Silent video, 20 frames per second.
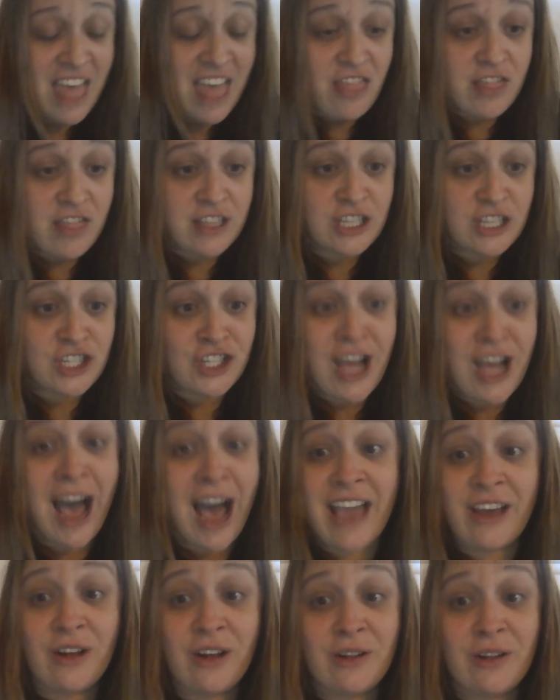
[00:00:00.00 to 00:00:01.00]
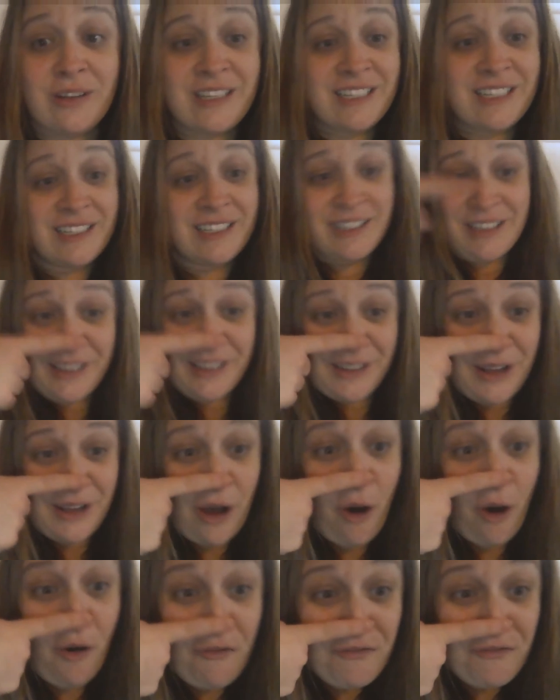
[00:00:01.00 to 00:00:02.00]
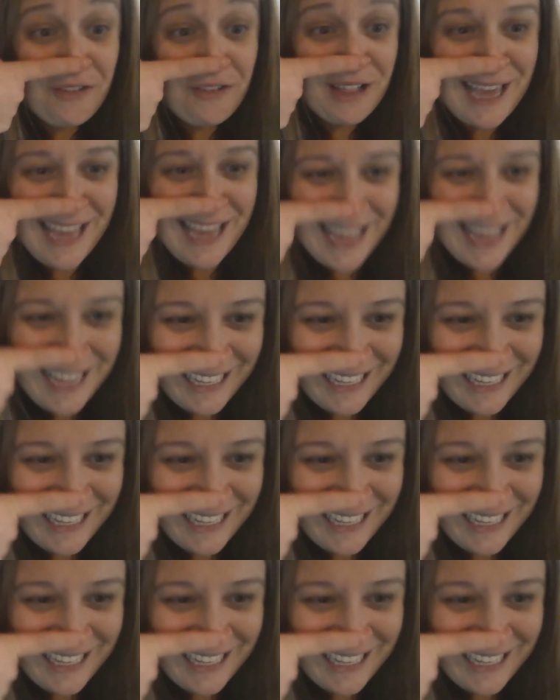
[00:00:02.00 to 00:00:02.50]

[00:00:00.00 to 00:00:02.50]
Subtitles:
then the child, hopefully,